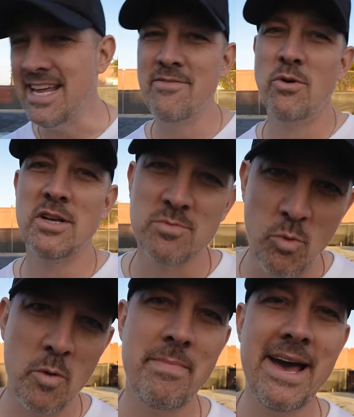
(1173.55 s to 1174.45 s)
Dave wants
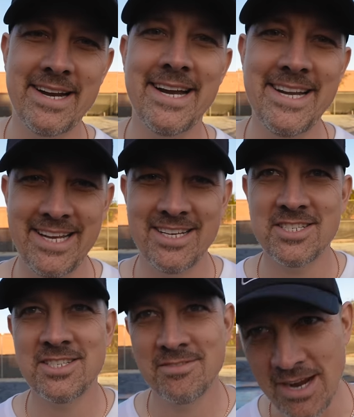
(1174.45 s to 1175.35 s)
more bad
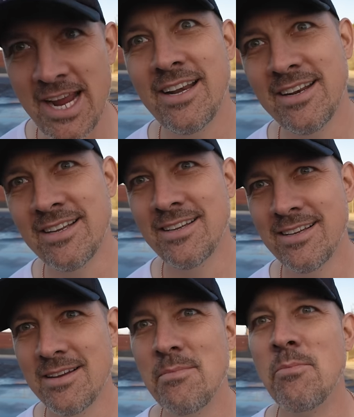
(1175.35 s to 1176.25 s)
ideas, right?
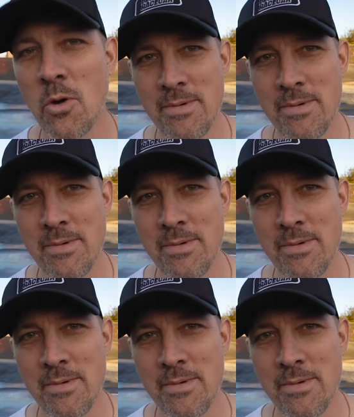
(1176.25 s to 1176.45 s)
Right. More